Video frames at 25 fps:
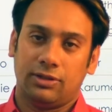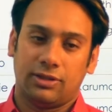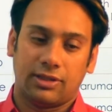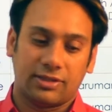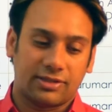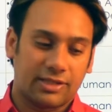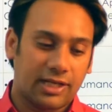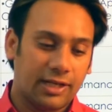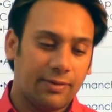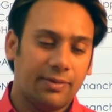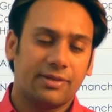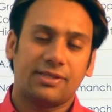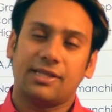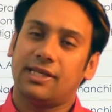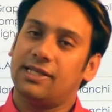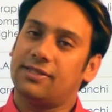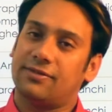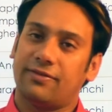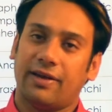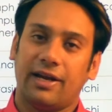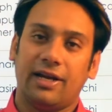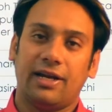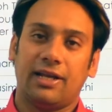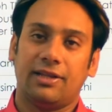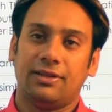the syllabus
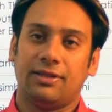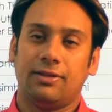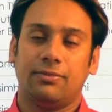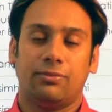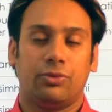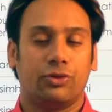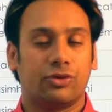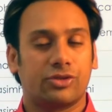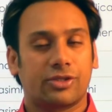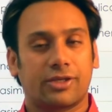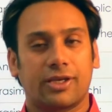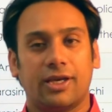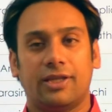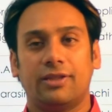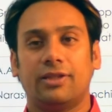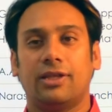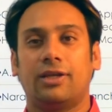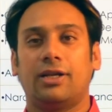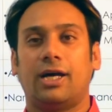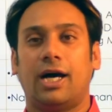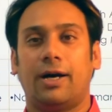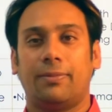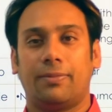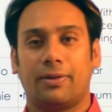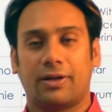is very lengthy books can
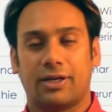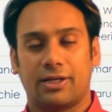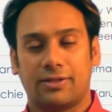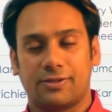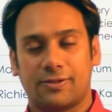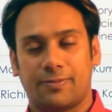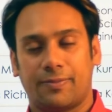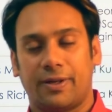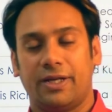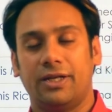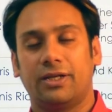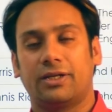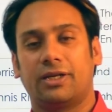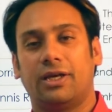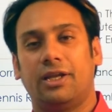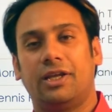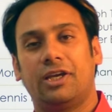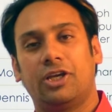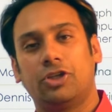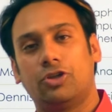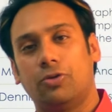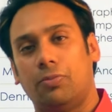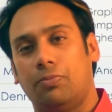then you can spend karenge,